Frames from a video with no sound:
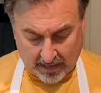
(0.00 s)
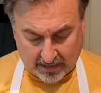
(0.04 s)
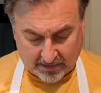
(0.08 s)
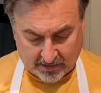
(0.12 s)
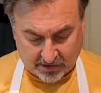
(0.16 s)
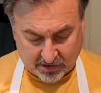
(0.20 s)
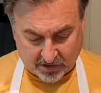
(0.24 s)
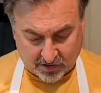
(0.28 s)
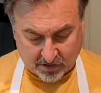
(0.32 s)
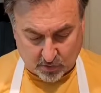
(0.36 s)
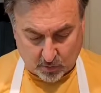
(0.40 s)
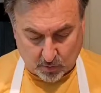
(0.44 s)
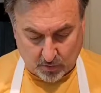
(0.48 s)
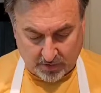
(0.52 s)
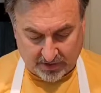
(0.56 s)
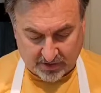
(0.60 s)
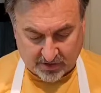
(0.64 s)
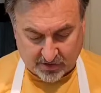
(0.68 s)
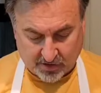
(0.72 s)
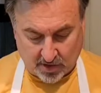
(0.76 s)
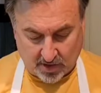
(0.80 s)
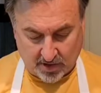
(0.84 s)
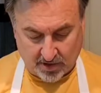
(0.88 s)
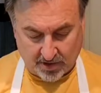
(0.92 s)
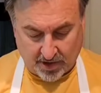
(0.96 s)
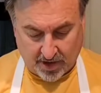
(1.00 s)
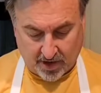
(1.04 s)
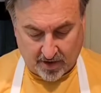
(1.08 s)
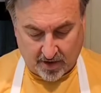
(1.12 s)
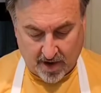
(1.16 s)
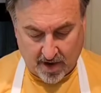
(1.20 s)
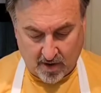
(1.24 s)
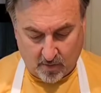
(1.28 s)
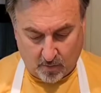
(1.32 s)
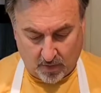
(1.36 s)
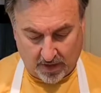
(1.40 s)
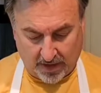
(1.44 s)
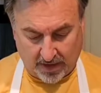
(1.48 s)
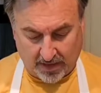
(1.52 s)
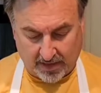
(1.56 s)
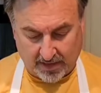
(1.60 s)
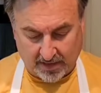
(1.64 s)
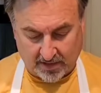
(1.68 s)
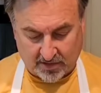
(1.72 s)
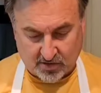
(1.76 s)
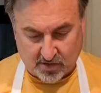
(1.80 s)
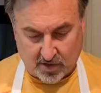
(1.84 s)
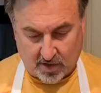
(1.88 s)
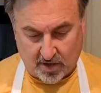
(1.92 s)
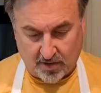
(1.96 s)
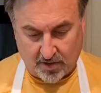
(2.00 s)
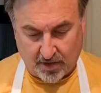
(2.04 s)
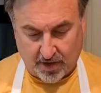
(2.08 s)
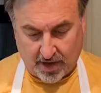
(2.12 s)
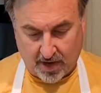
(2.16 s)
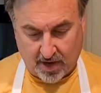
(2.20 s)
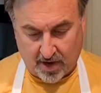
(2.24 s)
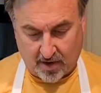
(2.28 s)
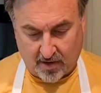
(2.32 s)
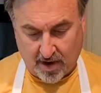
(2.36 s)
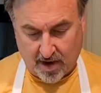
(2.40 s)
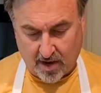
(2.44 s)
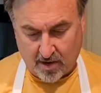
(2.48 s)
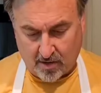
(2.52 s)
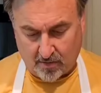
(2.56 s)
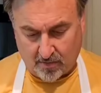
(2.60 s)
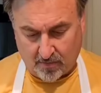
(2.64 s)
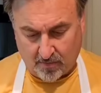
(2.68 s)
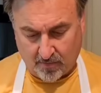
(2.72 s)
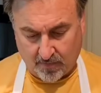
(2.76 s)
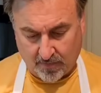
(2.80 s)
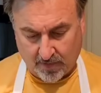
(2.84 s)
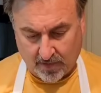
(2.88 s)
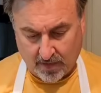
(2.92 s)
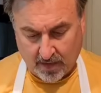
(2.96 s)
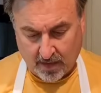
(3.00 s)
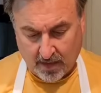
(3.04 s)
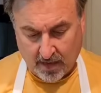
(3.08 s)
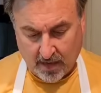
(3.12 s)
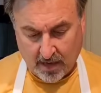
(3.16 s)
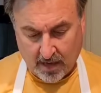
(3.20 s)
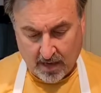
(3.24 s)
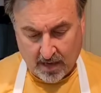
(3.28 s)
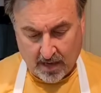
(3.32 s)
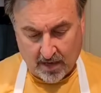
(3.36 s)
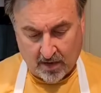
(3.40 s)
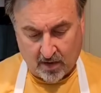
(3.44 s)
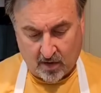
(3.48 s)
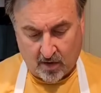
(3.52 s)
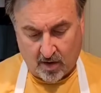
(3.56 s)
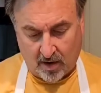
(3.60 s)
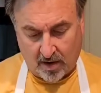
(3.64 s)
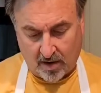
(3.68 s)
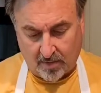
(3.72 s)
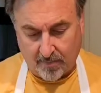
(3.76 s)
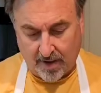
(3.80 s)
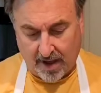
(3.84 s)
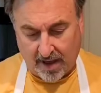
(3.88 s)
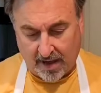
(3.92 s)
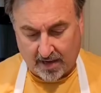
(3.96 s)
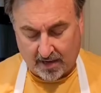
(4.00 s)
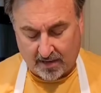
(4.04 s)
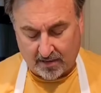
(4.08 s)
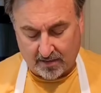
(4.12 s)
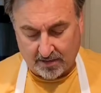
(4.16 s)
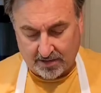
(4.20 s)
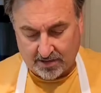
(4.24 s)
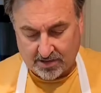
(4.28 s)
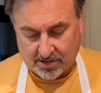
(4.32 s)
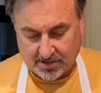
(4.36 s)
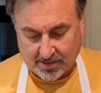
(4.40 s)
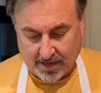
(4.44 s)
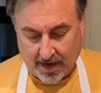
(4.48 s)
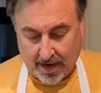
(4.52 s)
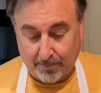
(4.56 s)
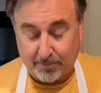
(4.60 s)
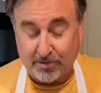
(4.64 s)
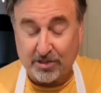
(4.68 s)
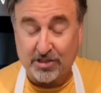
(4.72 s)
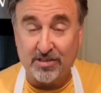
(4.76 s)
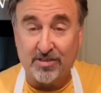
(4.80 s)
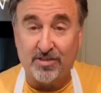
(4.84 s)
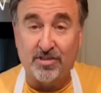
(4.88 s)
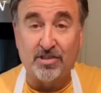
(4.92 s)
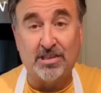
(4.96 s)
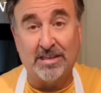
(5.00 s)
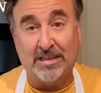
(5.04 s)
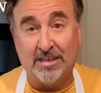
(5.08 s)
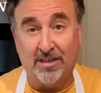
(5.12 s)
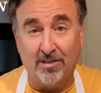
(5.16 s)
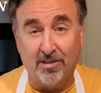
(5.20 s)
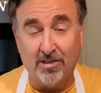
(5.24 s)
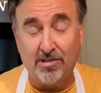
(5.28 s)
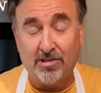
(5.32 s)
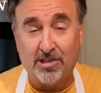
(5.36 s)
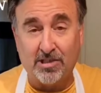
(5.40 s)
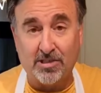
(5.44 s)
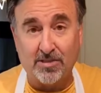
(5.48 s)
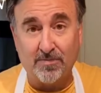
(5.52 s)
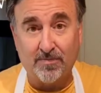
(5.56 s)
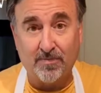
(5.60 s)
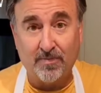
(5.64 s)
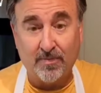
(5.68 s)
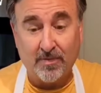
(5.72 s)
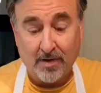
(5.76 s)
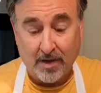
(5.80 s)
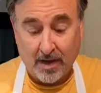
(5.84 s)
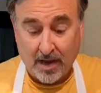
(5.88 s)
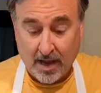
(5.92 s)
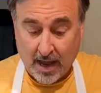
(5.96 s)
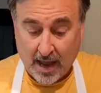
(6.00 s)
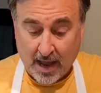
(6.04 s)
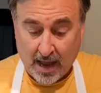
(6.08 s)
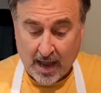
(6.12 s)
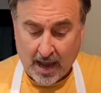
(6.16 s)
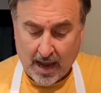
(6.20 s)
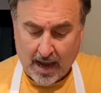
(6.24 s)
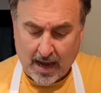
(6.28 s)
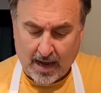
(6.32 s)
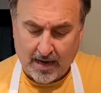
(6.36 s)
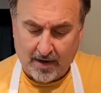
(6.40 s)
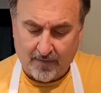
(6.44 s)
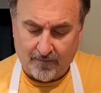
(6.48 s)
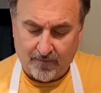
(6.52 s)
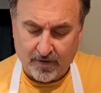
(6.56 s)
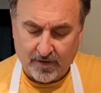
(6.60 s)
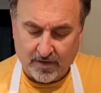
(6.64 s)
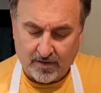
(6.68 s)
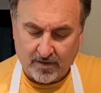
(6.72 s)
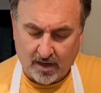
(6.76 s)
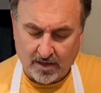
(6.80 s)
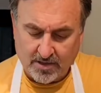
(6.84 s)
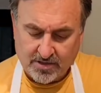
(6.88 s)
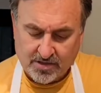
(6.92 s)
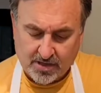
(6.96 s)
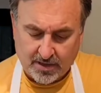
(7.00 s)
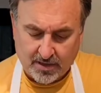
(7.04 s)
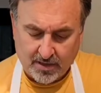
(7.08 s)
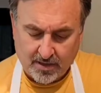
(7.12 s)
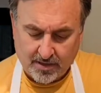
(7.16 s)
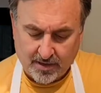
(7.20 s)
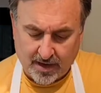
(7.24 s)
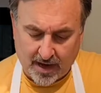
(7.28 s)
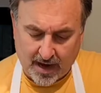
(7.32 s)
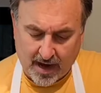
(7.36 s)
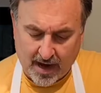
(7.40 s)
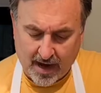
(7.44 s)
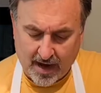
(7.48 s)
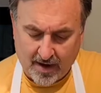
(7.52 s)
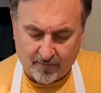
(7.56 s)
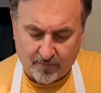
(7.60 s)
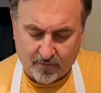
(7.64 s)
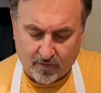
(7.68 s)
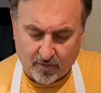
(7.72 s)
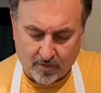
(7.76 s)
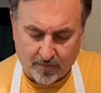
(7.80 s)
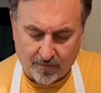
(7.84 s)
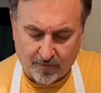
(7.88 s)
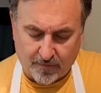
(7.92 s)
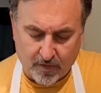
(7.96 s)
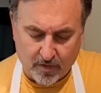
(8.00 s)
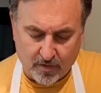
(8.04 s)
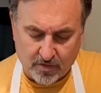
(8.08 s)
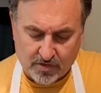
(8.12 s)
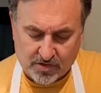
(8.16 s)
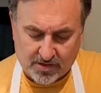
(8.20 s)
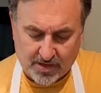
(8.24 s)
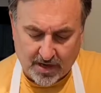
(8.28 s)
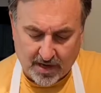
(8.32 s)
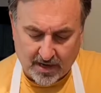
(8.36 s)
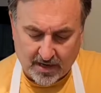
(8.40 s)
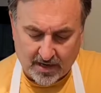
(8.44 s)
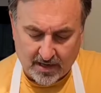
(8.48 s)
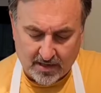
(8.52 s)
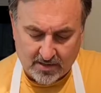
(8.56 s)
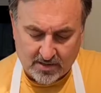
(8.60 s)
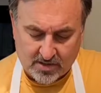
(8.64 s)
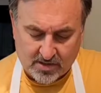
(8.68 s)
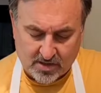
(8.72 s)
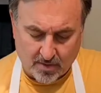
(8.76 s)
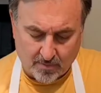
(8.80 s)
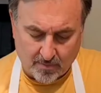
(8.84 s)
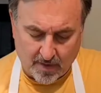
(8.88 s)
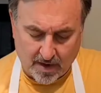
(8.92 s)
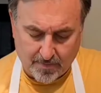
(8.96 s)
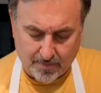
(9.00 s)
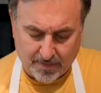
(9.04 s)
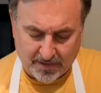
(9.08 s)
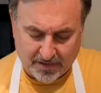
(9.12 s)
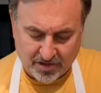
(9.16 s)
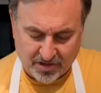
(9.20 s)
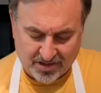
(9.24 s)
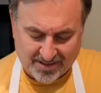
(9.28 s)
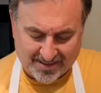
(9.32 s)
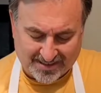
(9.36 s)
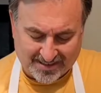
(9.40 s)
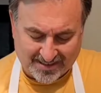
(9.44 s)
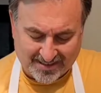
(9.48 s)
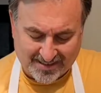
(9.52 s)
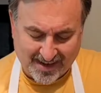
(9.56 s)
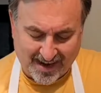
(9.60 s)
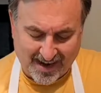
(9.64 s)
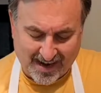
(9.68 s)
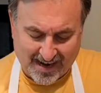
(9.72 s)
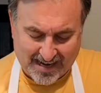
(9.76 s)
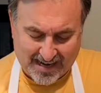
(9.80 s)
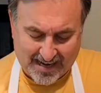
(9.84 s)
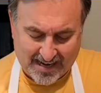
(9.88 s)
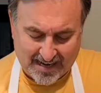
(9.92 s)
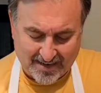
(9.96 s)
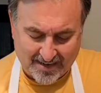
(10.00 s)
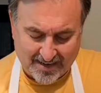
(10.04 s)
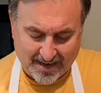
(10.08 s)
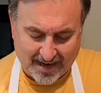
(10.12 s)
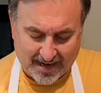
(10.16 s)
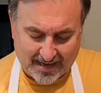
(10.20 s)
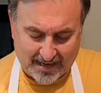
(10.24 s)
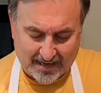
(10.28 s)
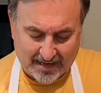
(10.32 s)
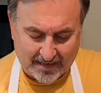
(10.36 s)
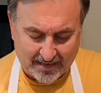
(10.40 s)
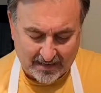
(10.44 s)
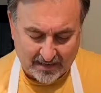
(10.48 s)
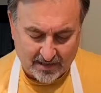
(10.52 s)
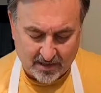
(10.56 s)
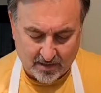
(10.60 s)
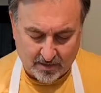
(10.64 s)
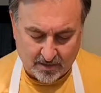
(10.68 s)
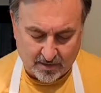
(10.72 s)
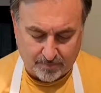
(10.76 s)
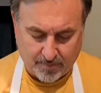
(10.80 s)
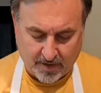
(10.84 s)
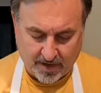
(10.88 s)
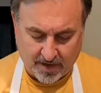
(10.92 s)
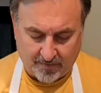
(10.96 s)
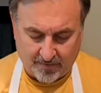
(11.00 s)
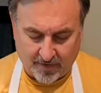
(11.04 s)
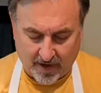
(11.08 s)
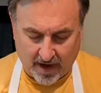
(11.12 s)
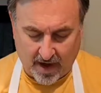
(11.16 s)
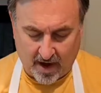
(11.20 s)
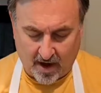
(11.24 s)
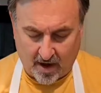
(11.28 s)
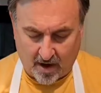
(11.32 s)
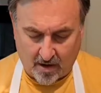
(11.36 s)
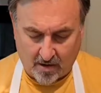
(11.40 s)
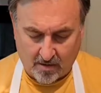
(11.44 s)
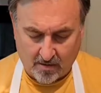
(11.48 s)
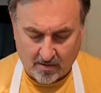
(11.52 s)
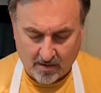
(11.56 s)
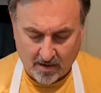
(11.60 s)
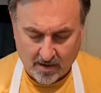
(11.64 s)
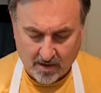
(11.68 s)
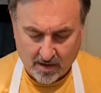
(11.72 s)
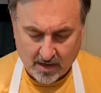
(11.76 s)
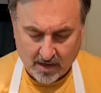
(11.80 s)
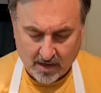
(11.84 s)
as it squeezes all the air out. When it gets all the air out, it automatically stops and seals. And if it doesn't, after a few seconds, there might be just a tiny, tiny little bit of air,